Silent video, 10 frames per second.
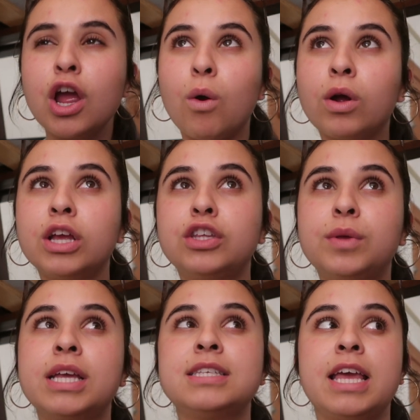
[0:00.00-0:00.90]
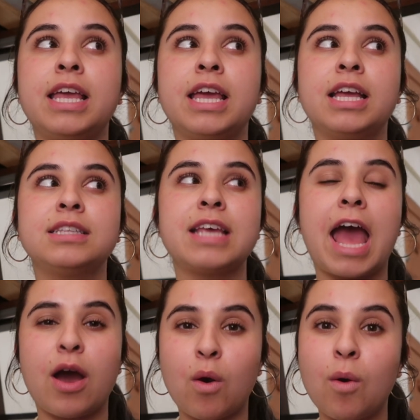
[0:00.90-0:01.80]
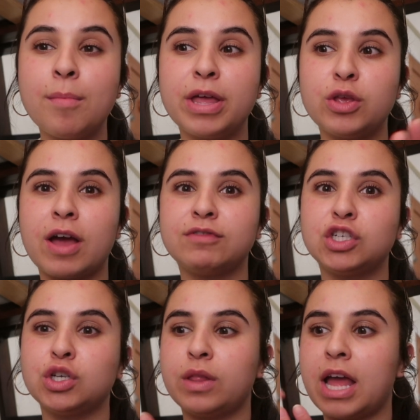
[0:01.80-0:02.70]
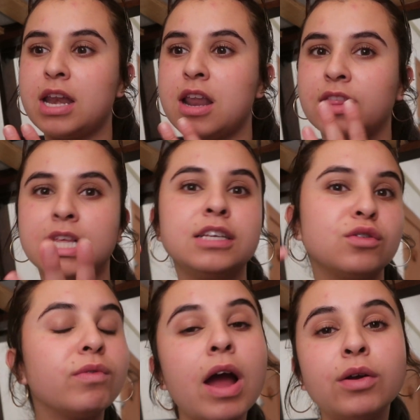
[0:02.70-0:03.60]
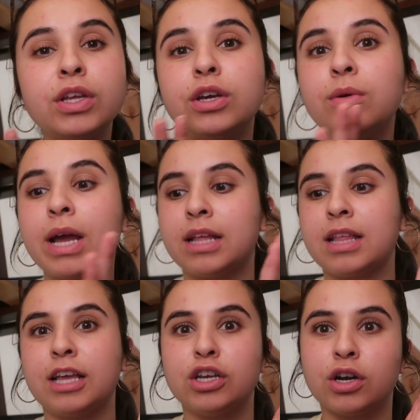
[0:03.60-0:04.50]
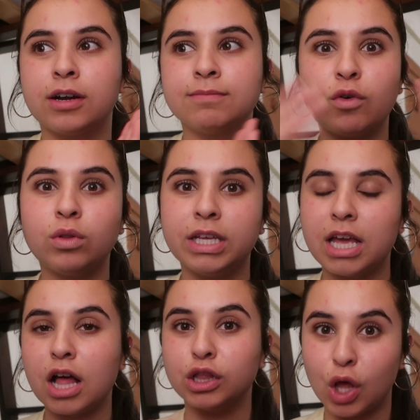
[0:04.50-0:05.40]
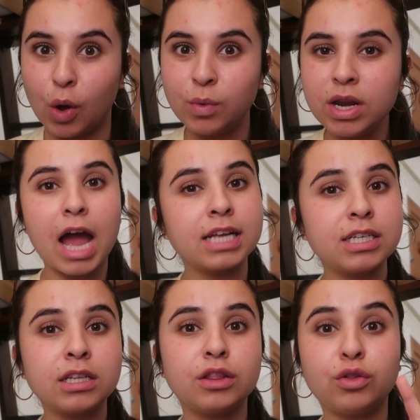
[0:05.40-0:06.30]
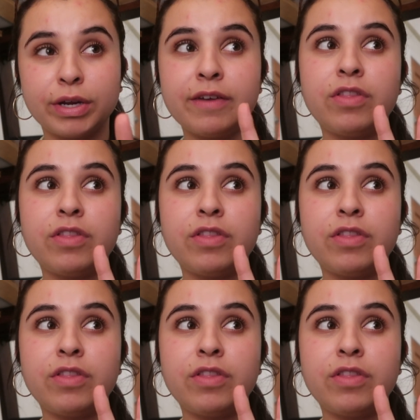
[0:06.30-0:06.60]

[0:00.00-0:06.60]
or you can take it at home, but you have to show that nothing's around you and that you're fully alone. I took 3 of